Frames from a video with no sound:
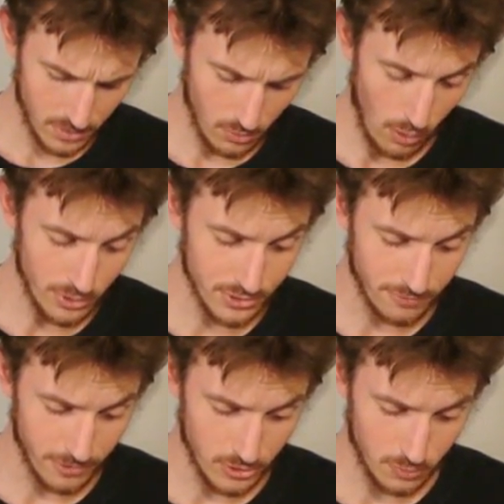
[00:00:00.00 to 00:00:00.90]
What was the
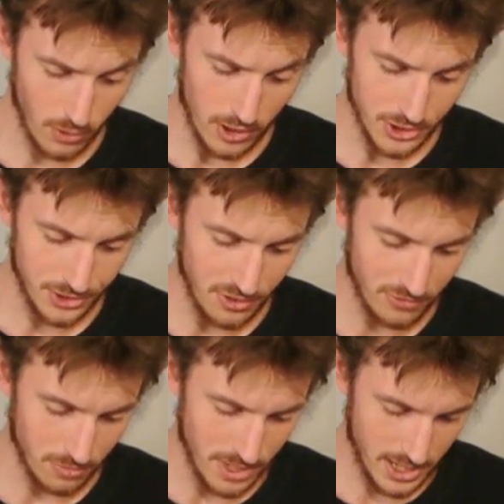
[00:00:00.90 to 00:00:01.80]
first project you
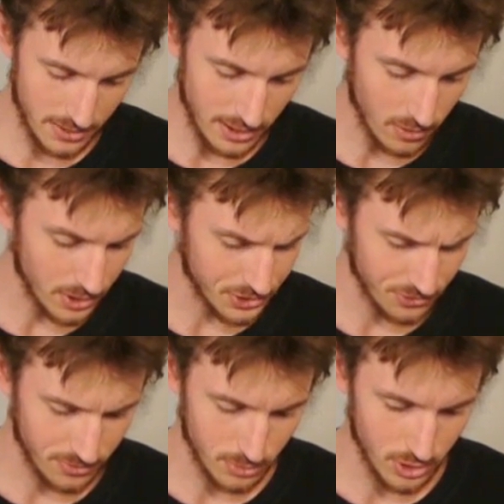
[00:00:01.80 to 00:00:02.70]
ever made? That
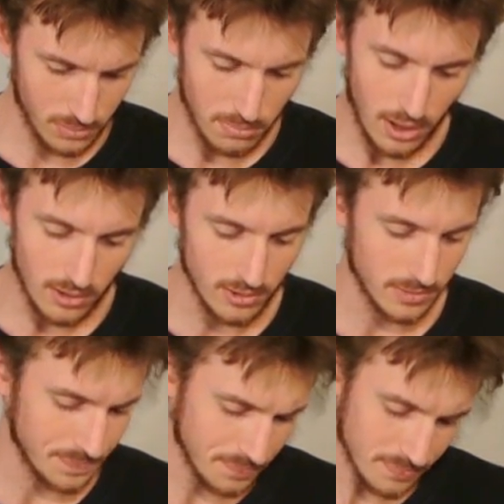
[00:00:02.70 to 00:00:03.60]
question's from Good Baller.
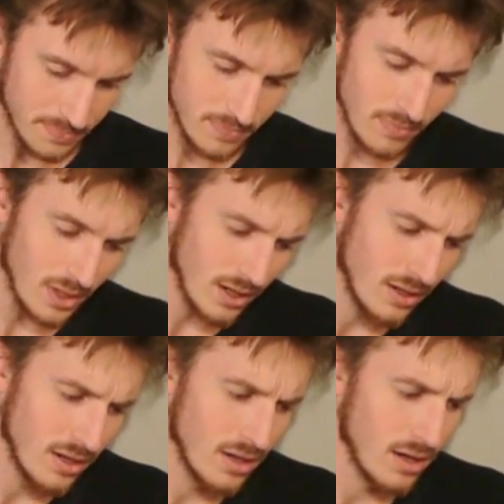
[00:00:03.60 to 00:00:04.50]

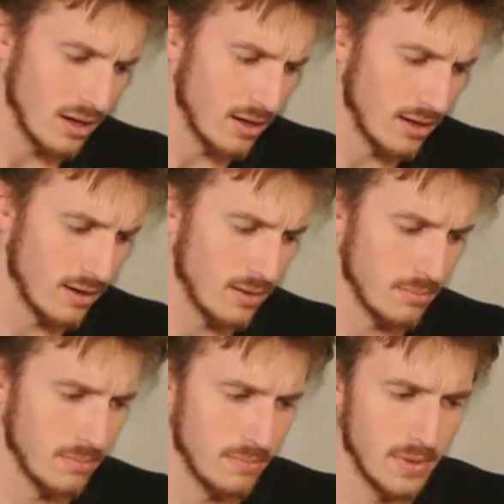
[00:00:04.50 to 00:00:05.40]

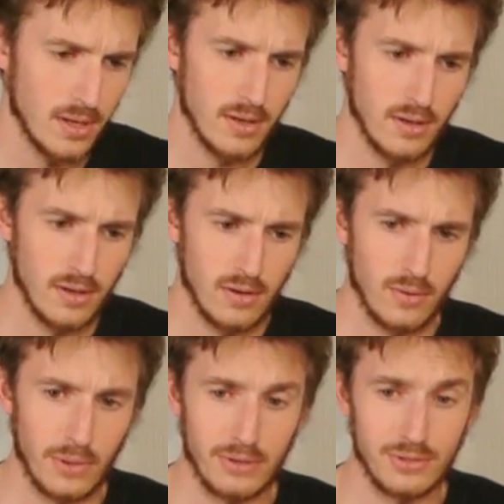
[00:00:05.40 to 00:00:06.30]
Um,
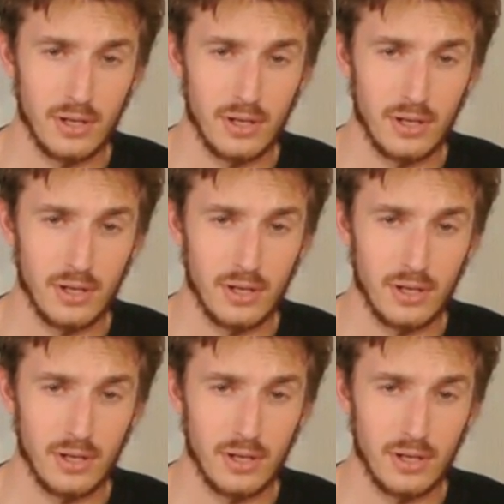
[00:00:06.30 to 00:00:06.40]
when I was